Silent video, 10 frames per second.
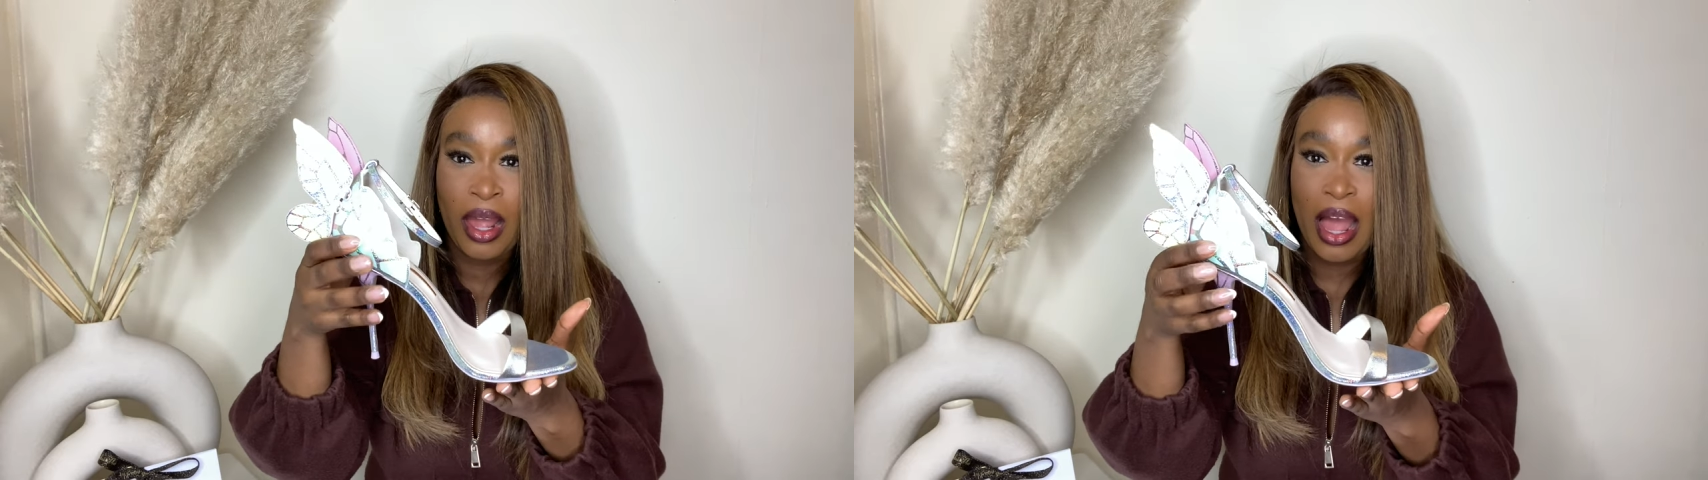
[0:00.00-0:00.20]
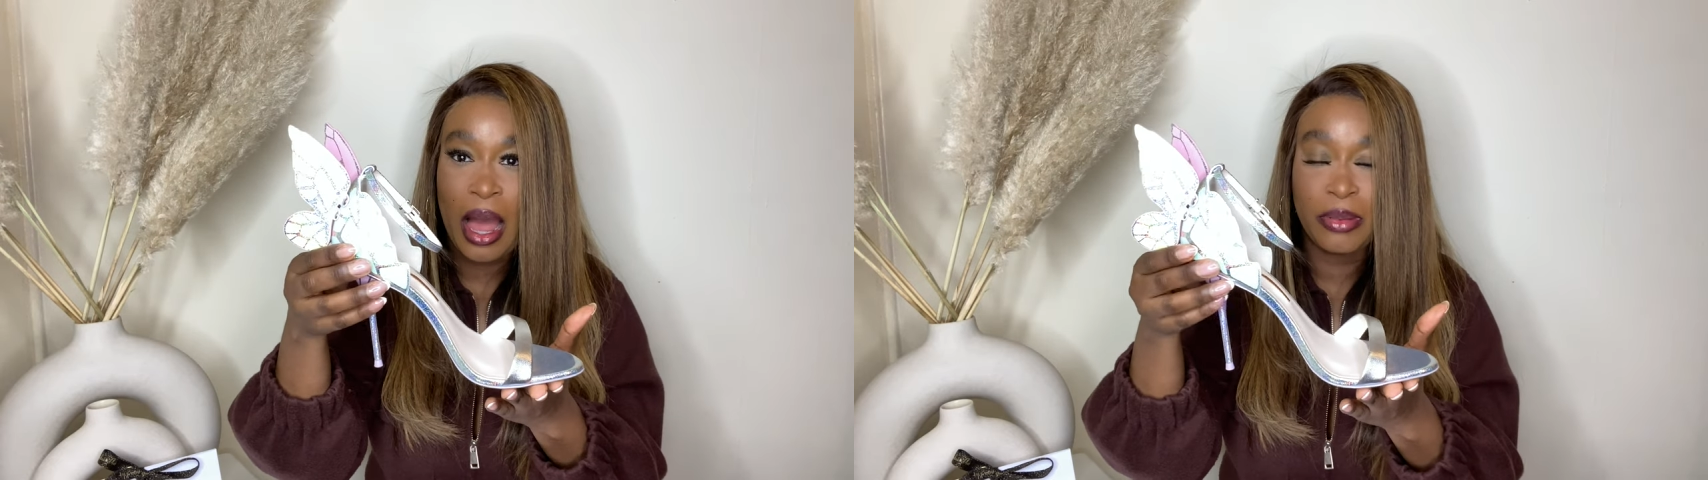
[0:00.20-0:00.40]

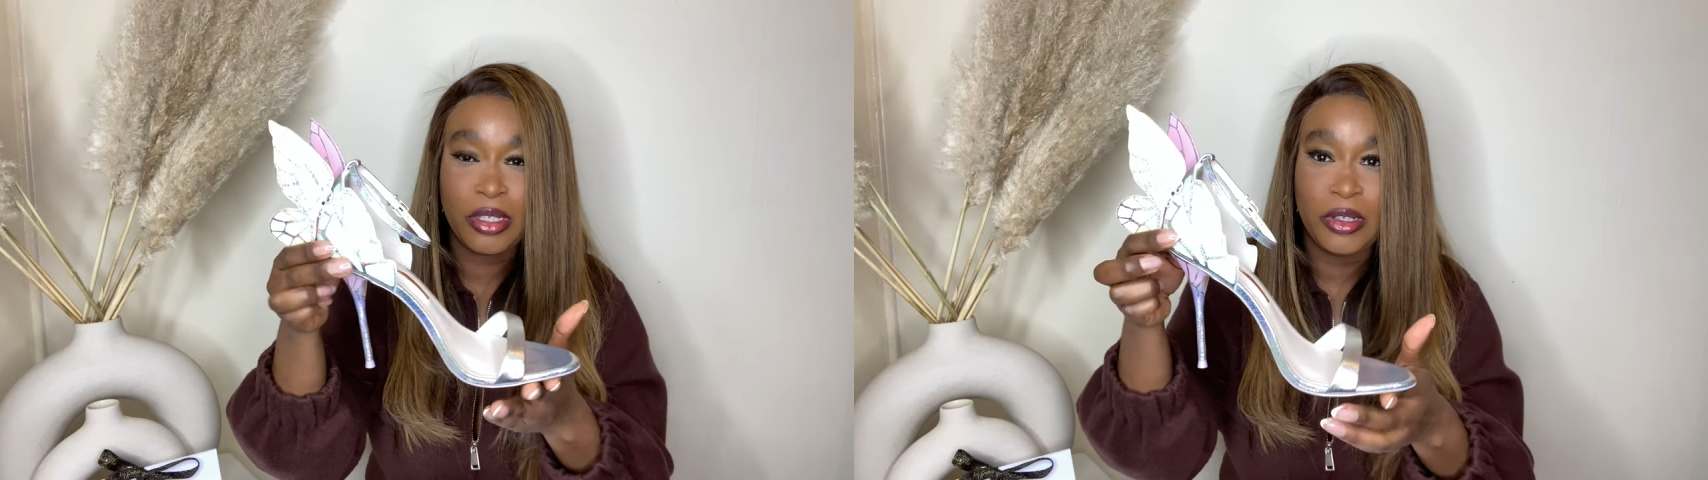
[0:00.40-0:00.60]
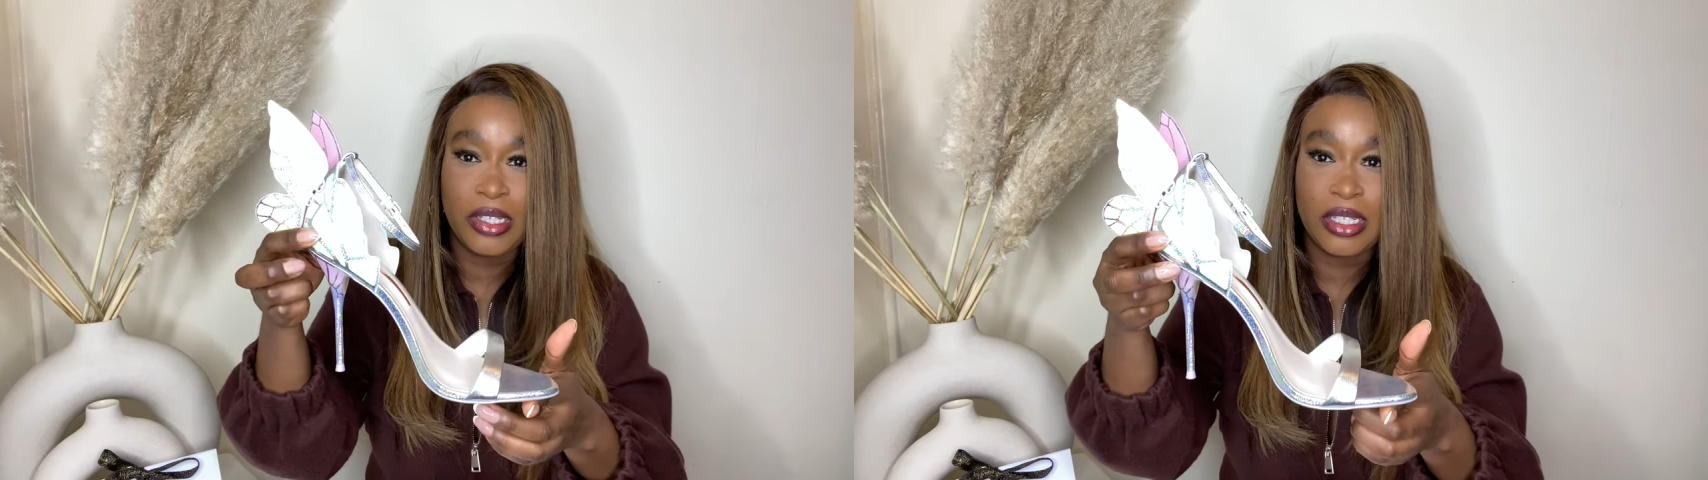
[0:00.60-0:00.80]

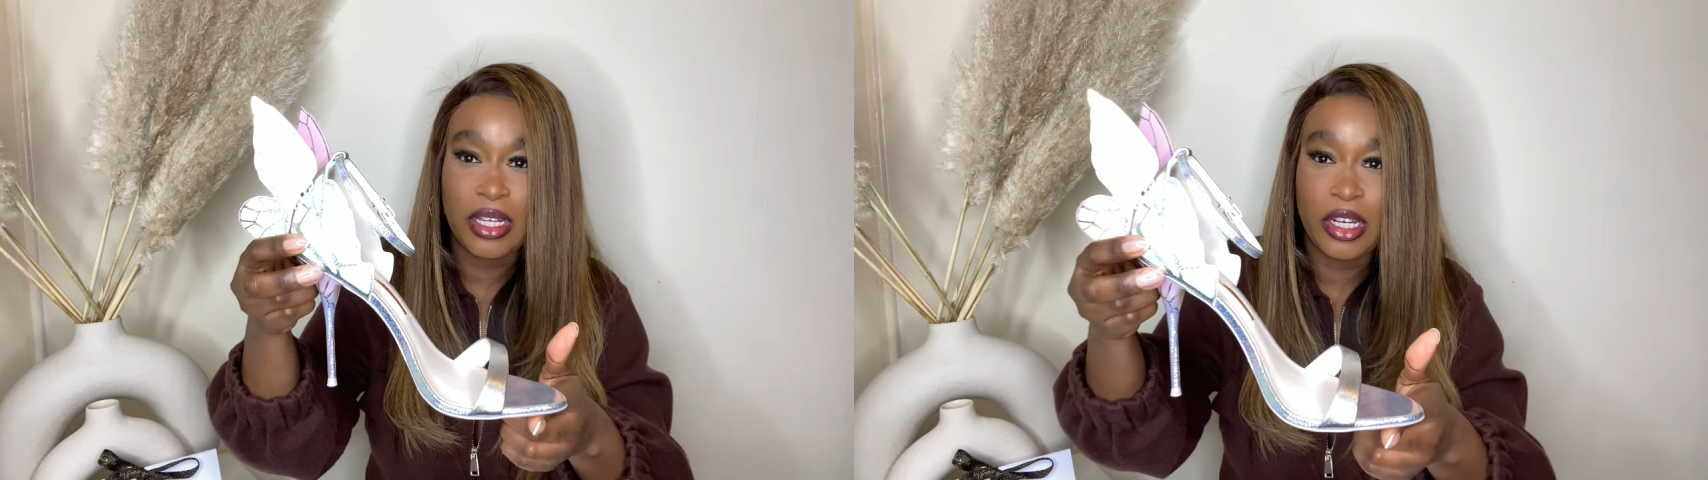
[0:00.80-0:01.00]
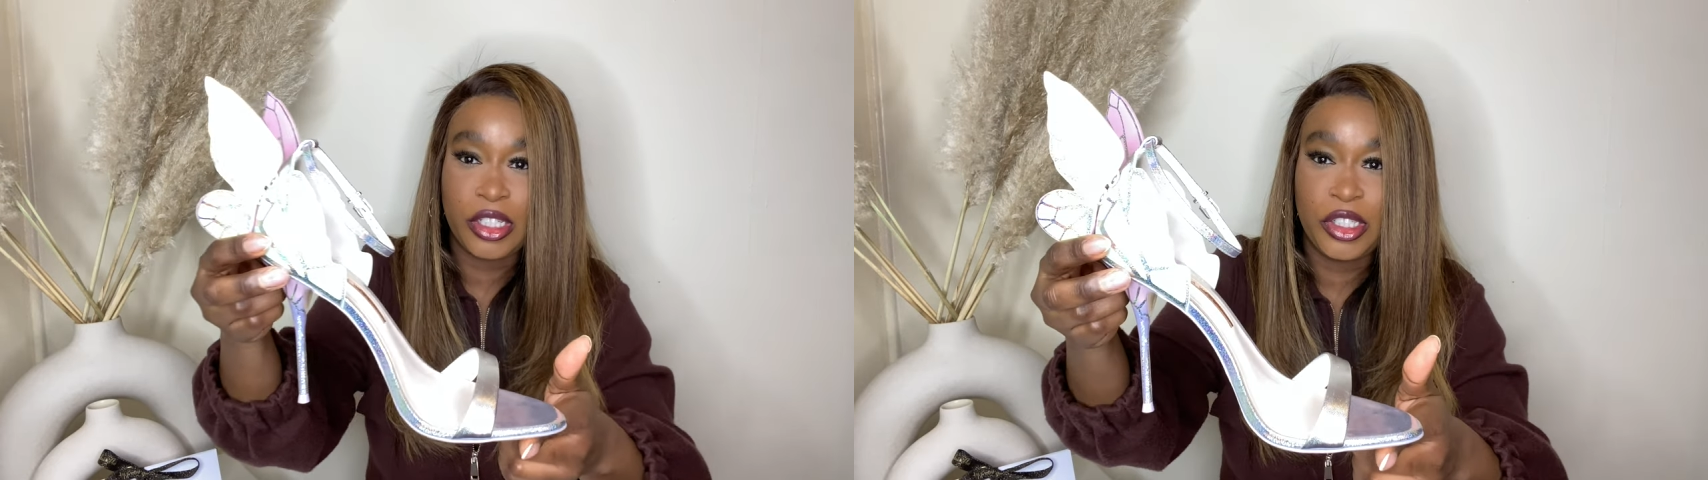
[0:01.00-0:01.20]
Absolutely
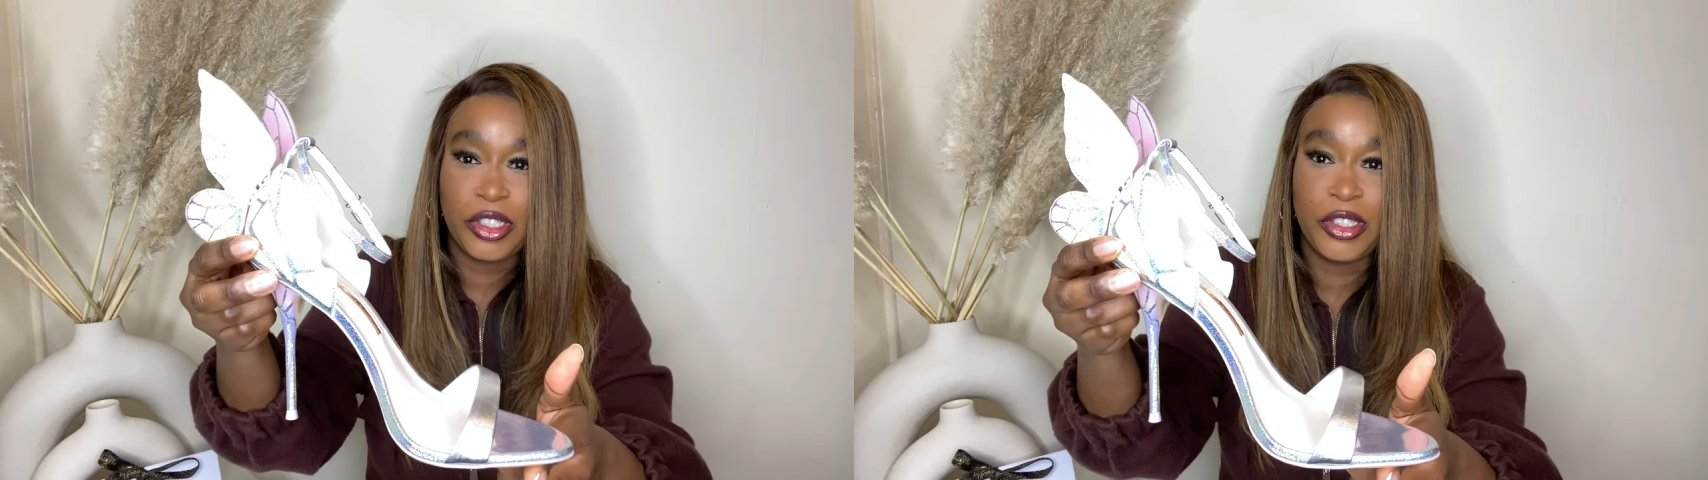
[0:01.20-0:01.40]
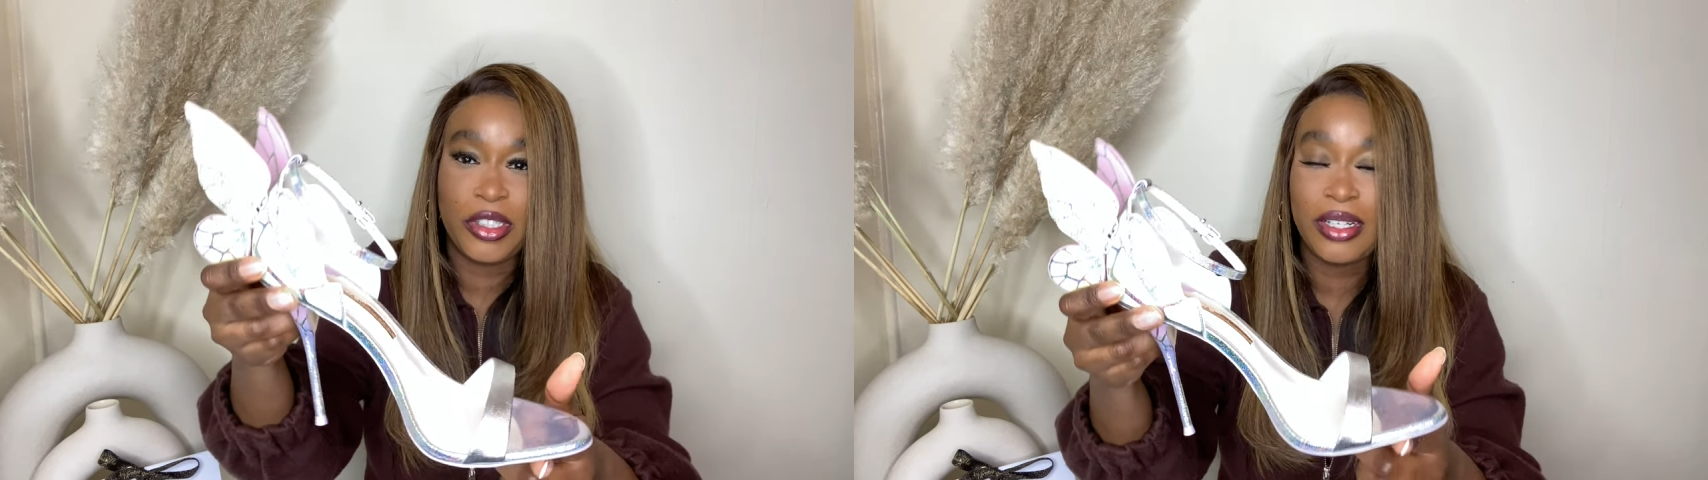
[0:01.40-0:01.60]
stunning
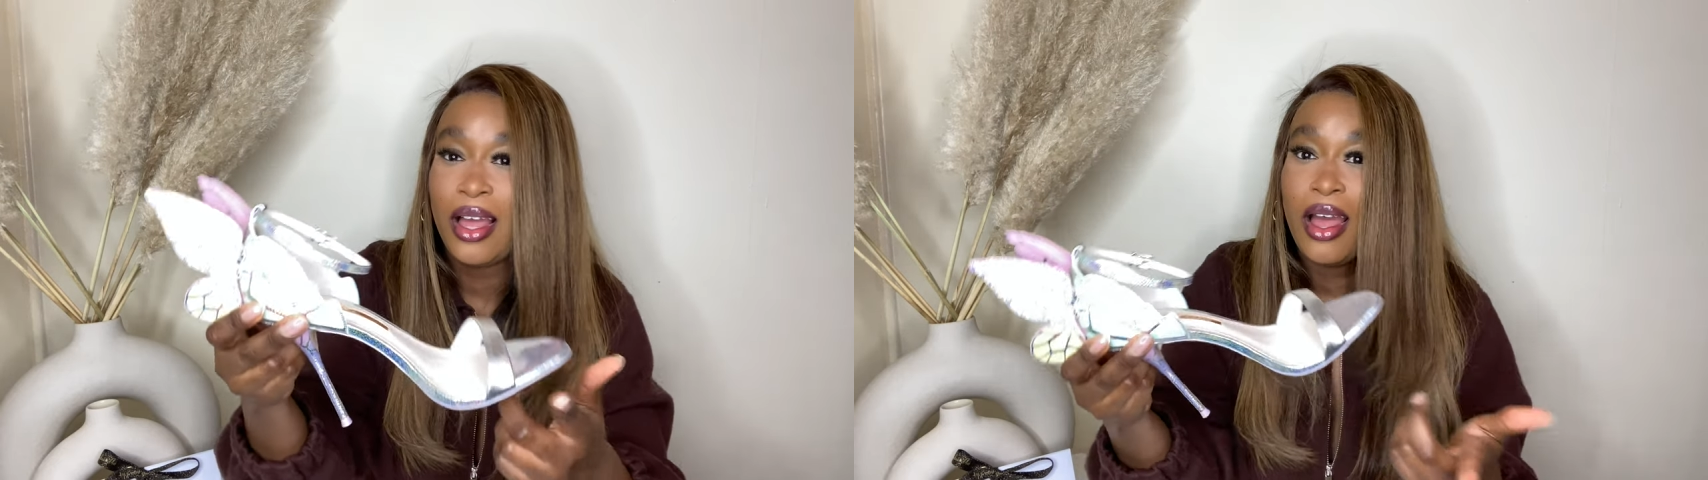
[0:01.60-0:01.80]
shoes.